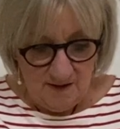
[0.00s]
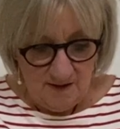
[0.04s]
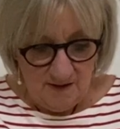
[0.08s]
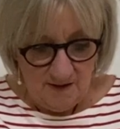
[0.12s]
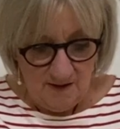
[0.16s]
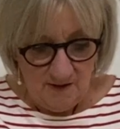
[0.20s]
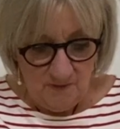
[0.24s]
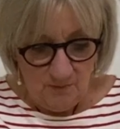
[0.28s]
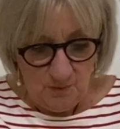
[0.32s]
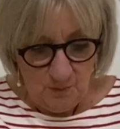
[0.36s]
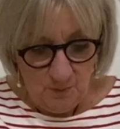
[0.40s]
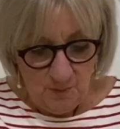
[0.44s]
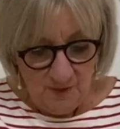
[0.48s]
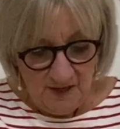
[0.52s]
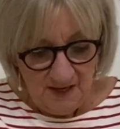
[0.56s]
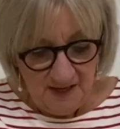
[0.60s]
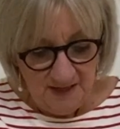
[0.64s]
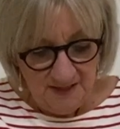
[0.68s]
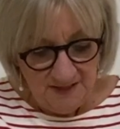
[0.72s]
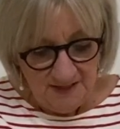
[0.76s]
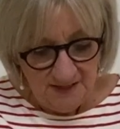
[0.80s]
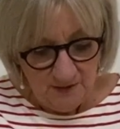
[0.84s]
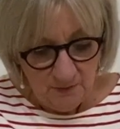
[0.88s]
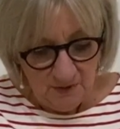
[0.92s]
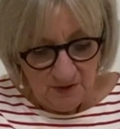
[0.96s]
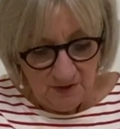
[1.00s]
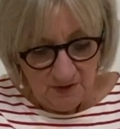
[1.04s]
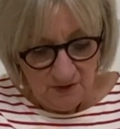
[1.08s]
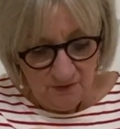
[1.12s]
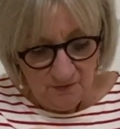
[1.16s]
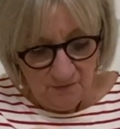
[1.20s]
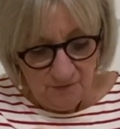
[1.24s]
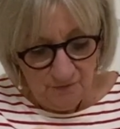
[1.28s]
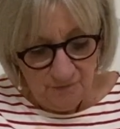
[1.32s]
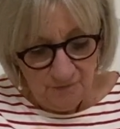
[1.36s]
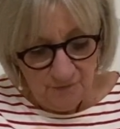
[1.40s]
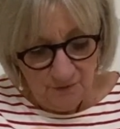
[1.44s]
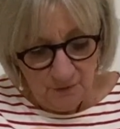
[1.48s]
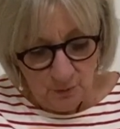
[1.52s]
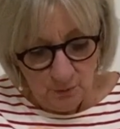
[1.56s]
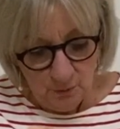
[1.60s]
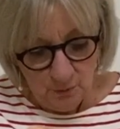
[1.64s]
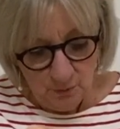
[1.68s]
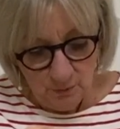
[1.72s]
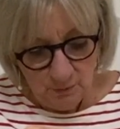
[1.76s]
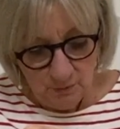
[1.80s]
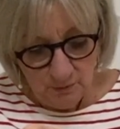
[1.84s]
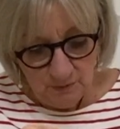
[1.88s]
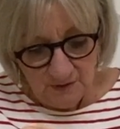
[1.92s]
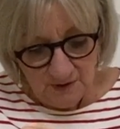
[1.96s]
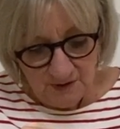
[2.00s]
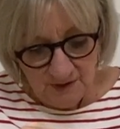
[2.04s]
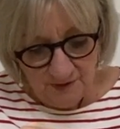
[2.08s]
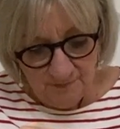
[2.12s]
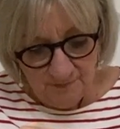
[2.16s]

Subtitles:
And we'll place it with the fold